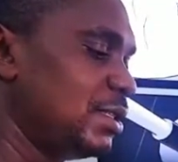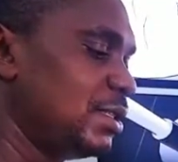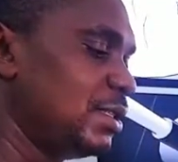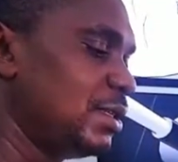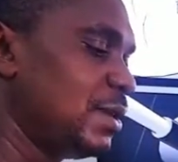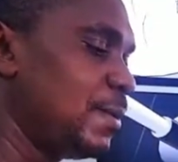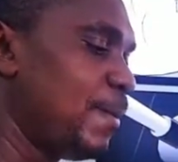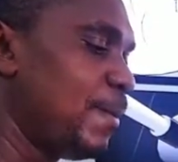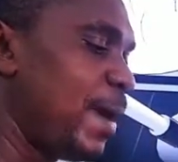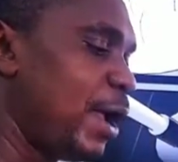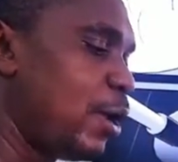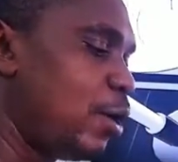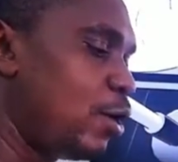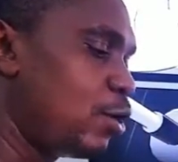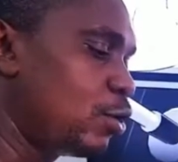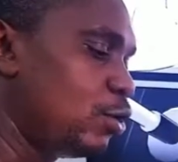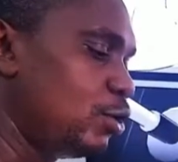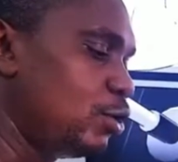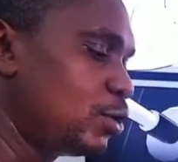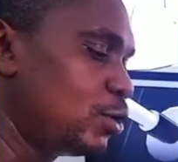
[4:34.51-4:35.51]
my
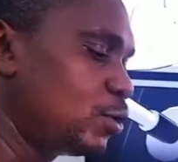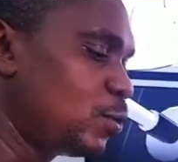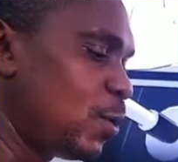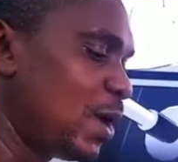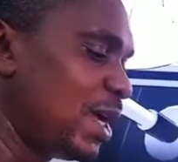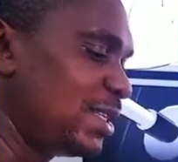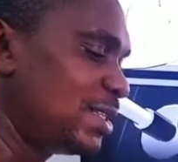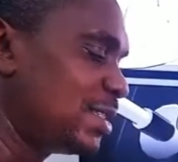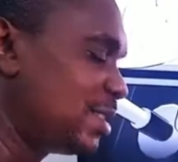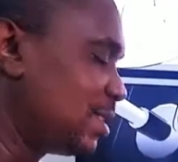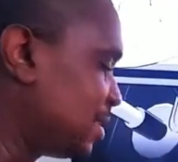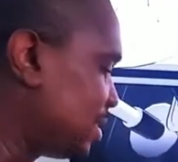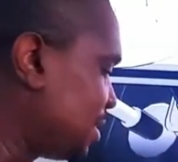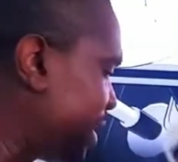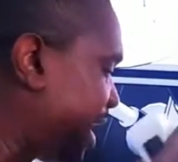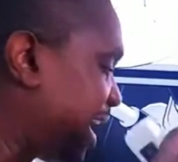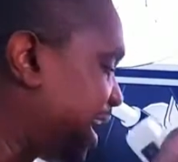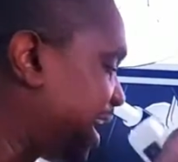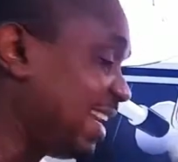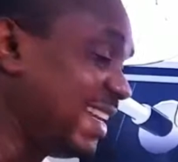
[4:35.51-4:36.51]
Oculus Quest
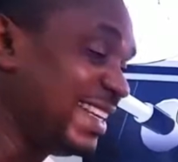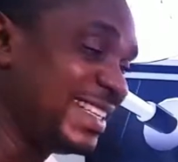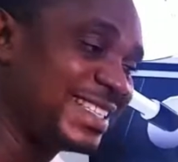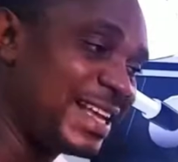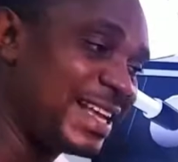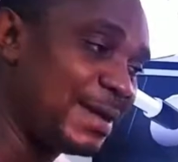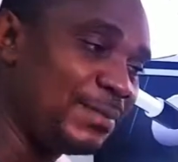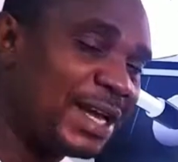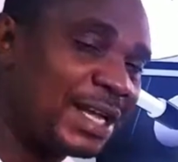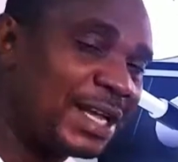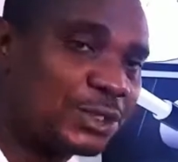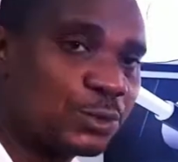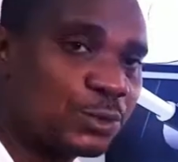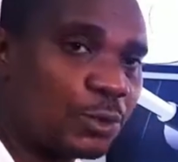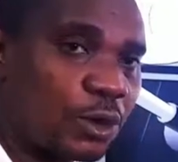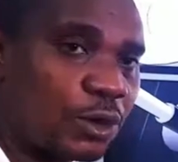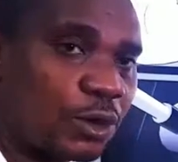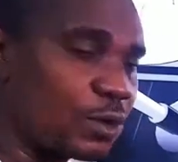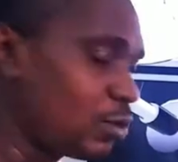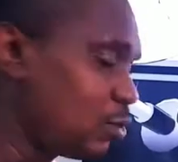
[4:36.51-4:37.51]
and the same
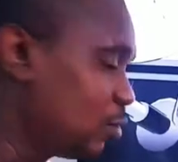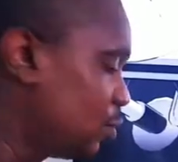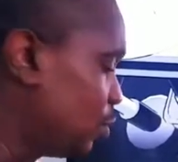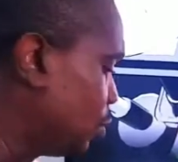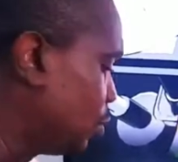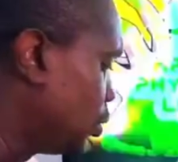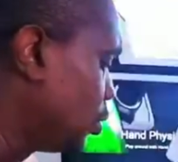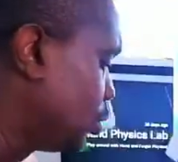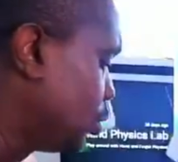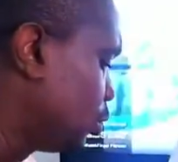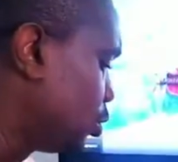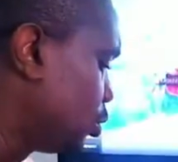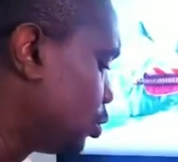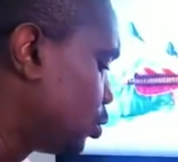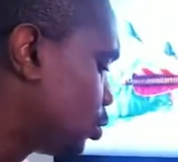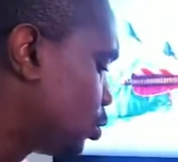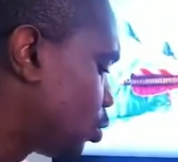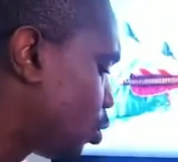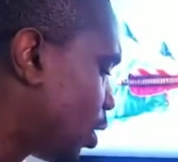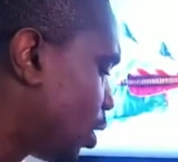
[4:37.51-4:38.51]
network to
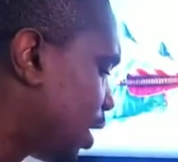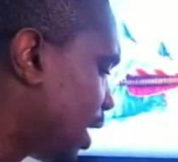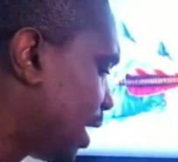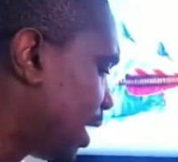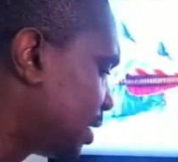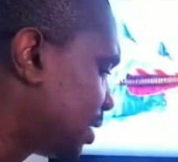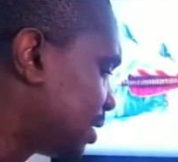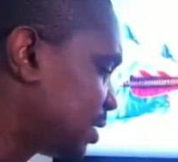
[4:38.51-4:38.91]
connect